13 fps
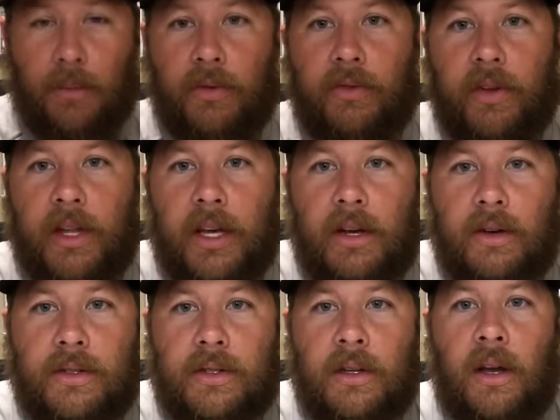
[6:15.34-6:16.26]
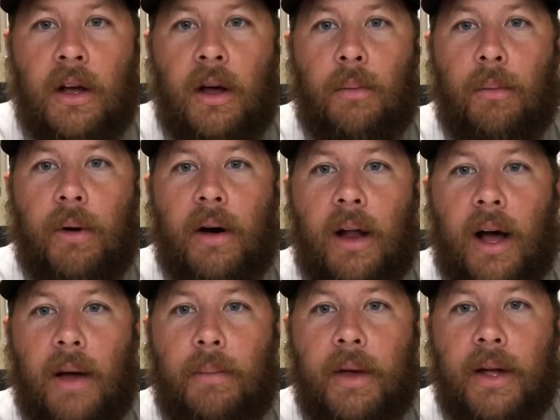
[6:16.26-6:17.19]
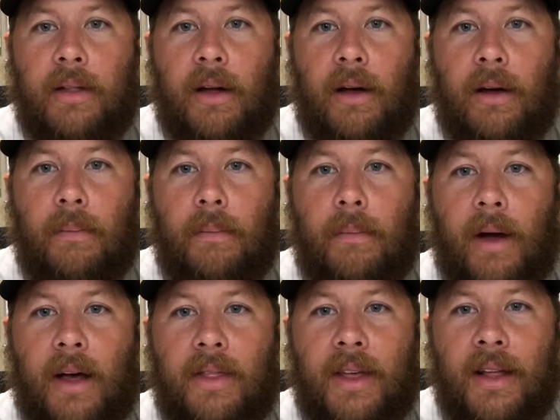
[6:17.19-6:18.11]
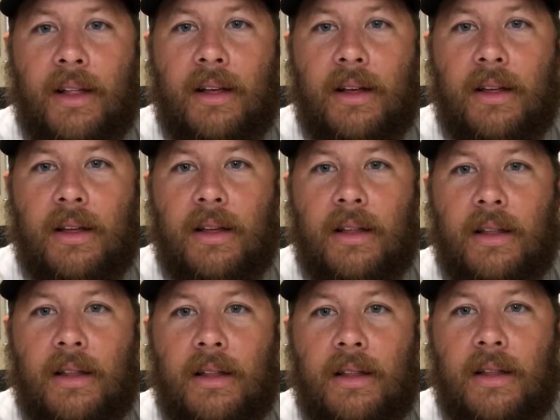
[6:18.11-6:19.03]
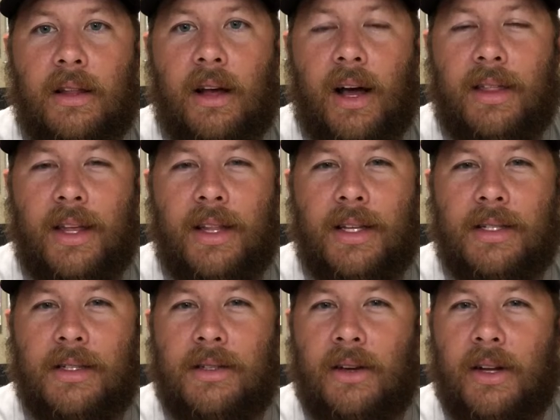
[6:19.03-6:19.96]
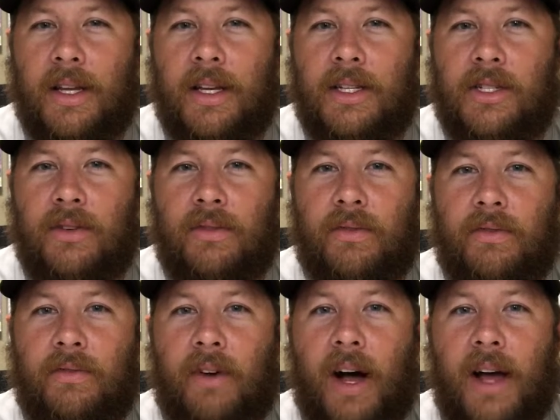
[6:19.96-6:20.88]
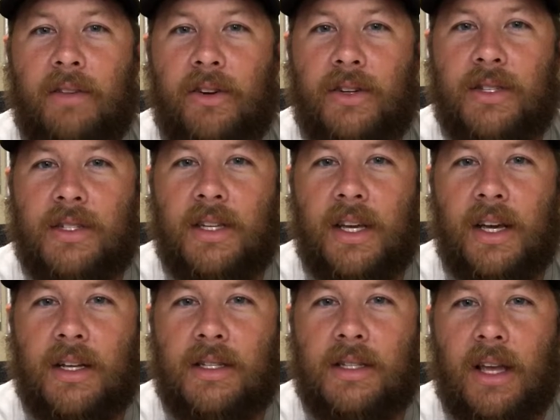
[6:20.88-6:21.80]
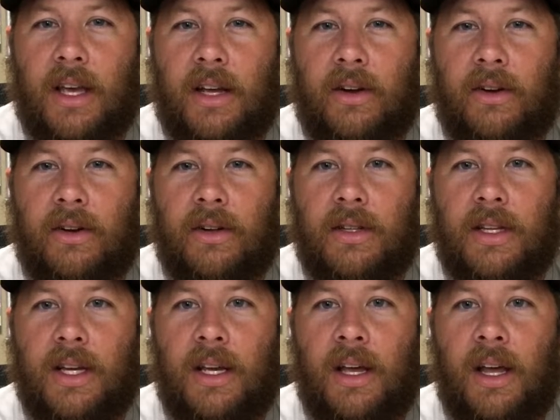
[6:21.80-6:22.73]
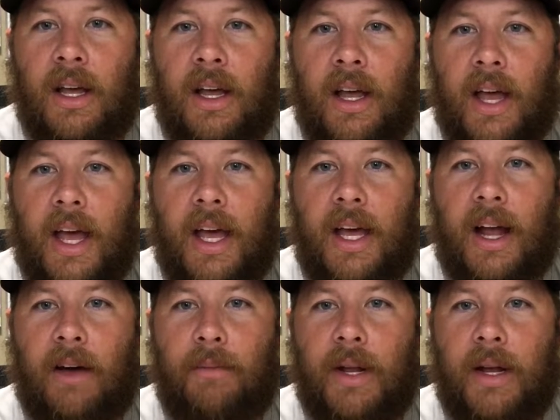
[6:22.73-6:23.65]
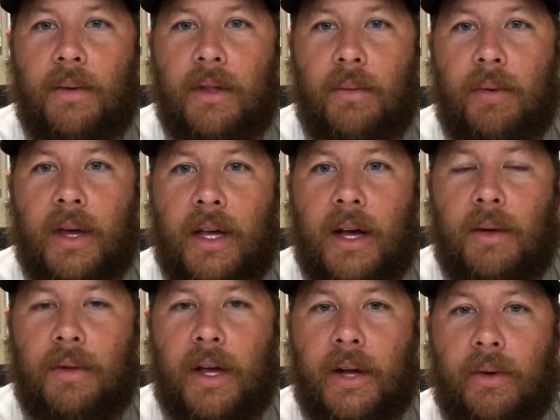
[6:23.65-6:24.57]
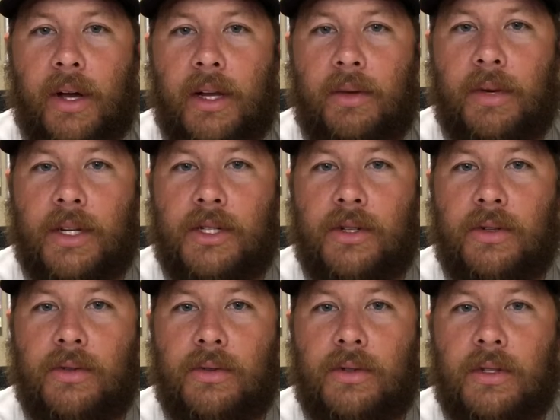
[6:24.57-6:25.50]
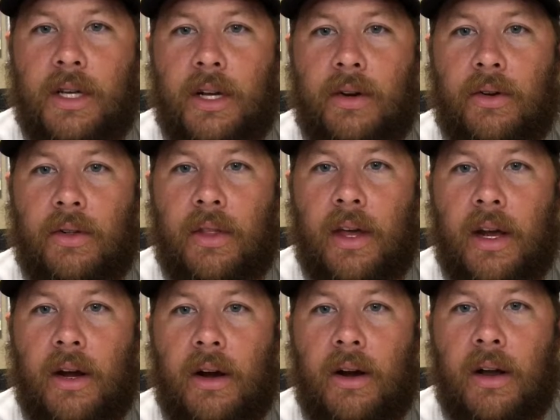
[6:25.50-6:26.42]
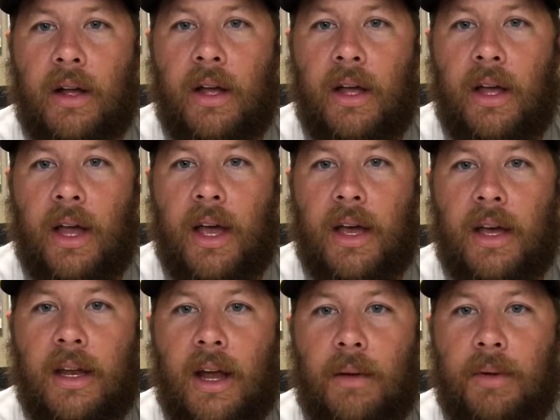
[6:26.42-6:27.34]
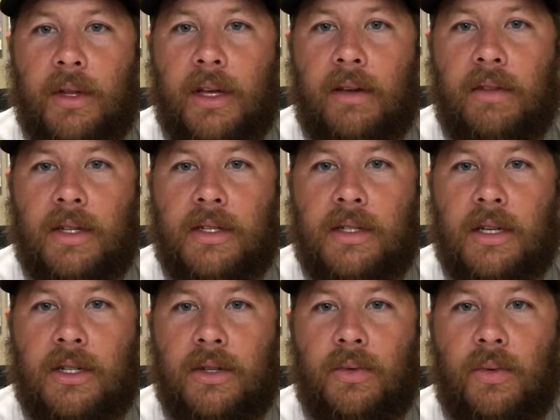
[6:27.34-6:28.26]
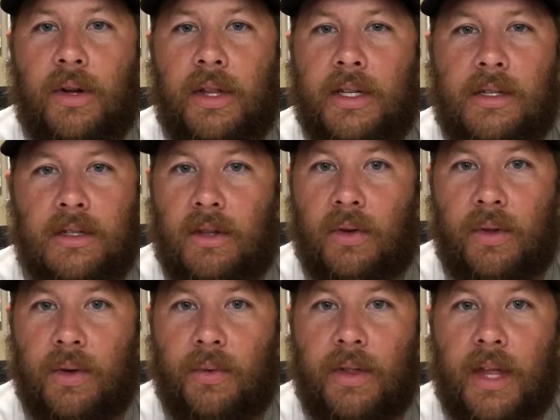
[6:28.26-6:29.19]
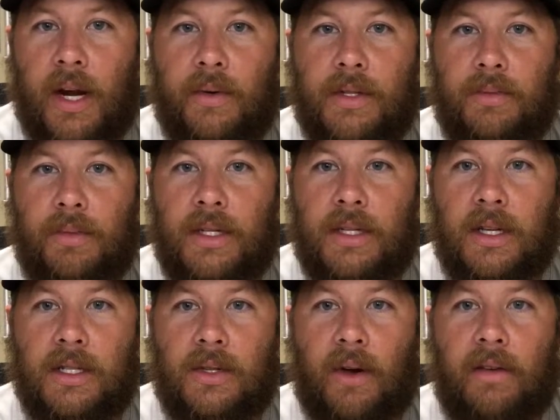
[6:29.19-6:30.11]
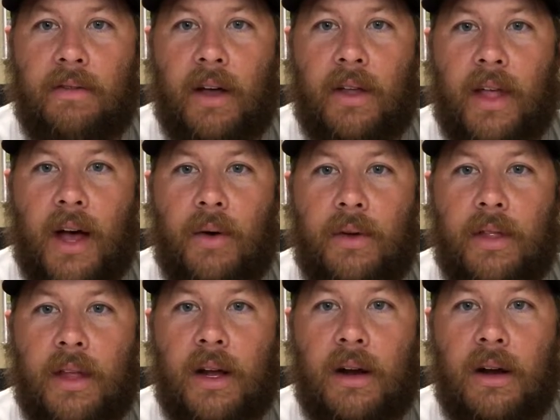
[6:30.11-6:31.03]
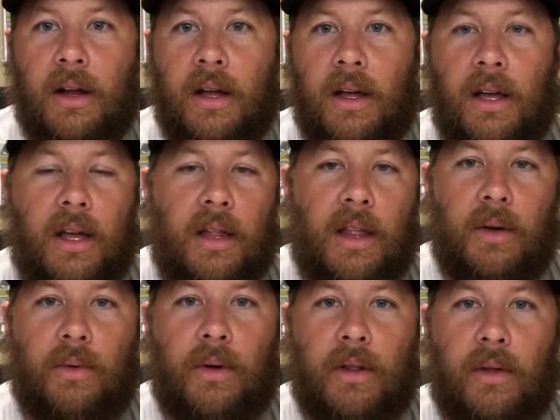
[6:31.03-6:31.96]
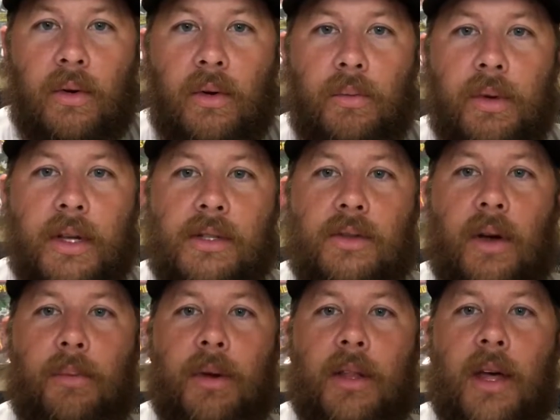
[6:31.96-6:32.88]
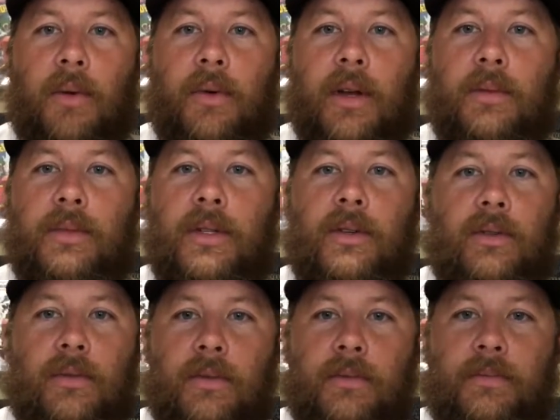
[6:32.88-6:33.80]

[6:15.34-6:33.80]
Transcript: couple videos, but I picked up, I think this is on issue 5 or 6, like currently. And I've been able to pick up like random issues here or there. And I believe this is issue 1. This is the only one that I was missing. So I found that one there in like one of the old bins. So I picked that one up too.